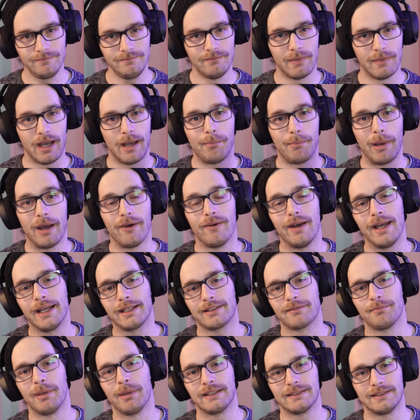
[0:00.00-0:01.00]
about
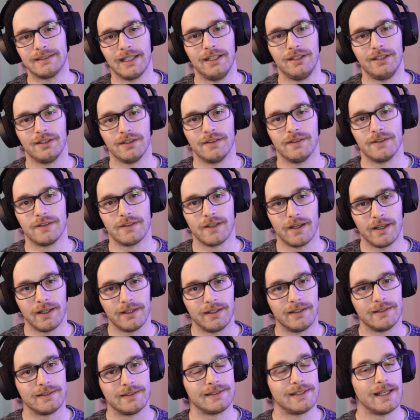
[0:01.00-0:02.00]
expectations
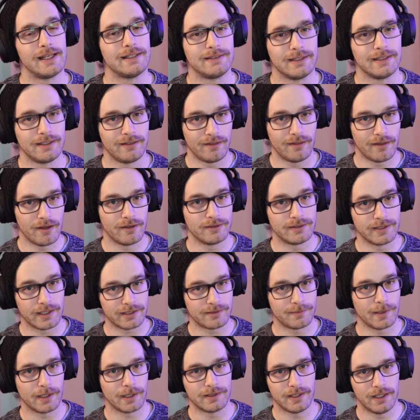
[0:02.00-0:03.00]
and setting those
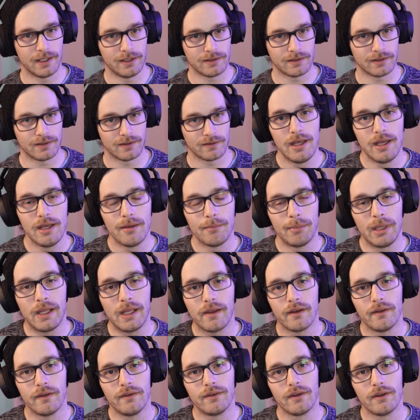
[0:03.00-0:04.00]
expectations,
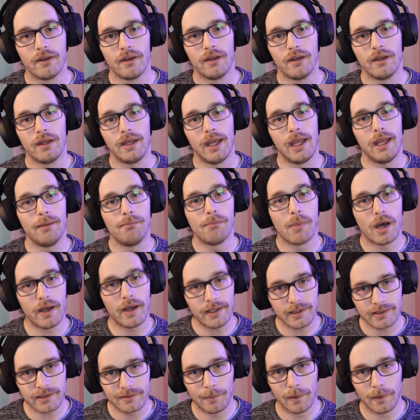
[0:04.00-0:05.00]
because in my
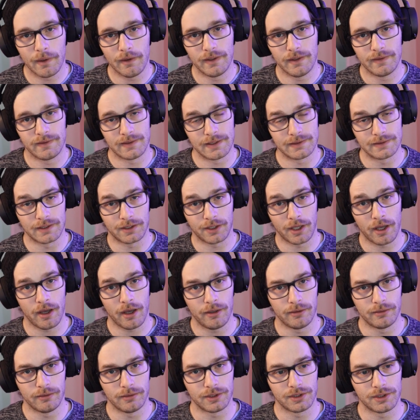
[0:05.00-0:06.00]
experience as a
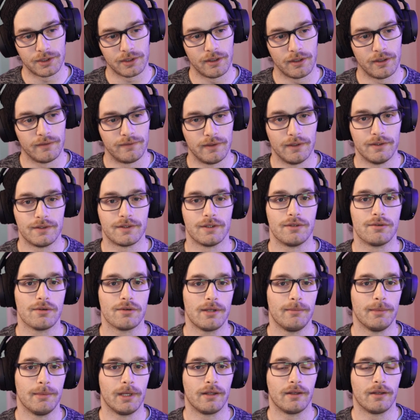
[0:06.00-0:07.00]
coach of lucid
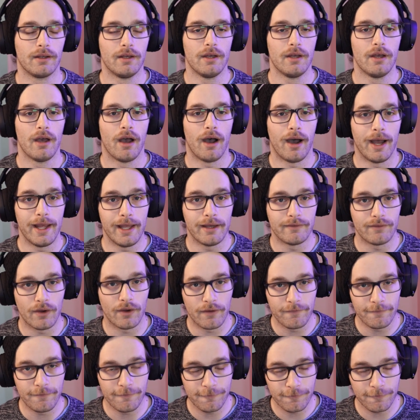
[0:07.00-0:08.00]
dreaming, I have
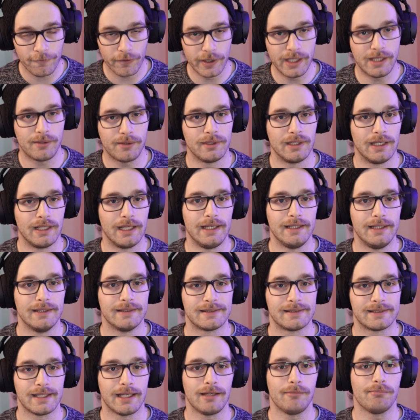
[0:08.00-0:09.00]
frequently
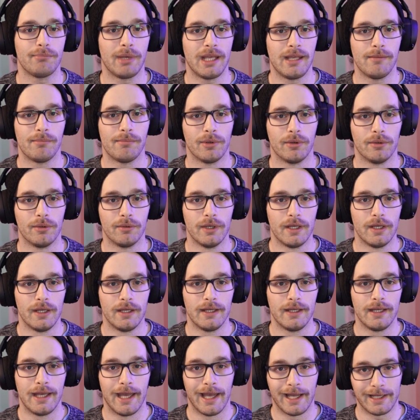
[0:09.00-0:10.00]
seen people
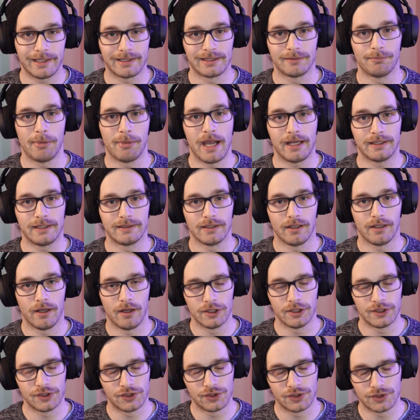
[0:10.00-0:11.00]
expect
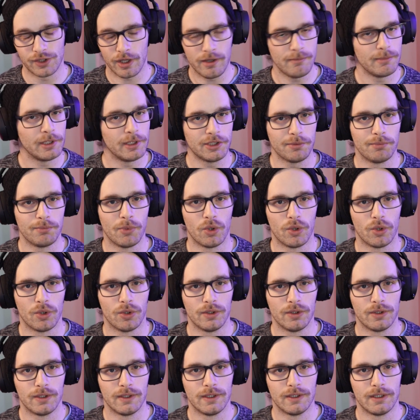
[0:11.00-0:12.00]
so much more
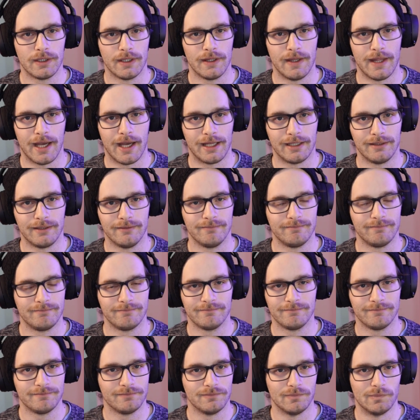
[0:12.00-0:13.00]
than
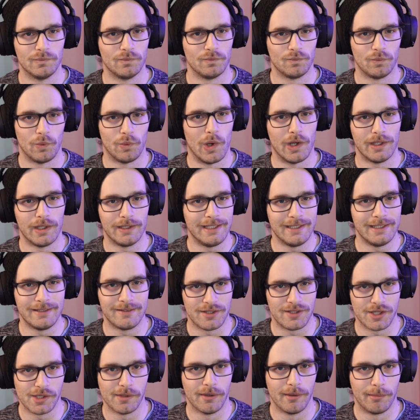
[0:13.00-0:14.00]
what is
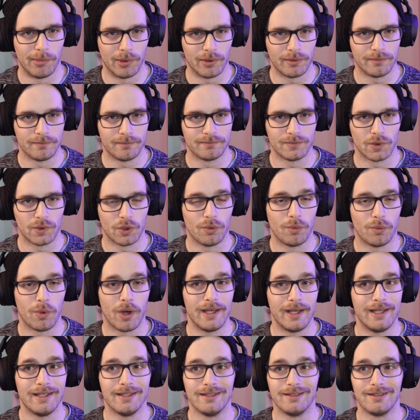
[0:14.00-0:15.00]
doable or
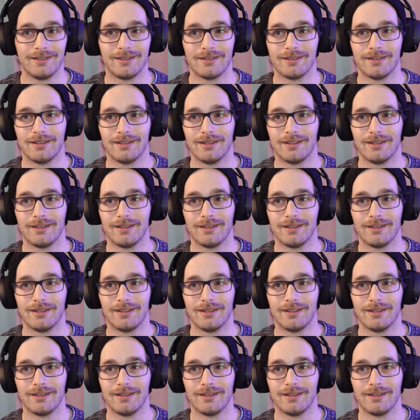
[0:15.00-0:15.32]
what is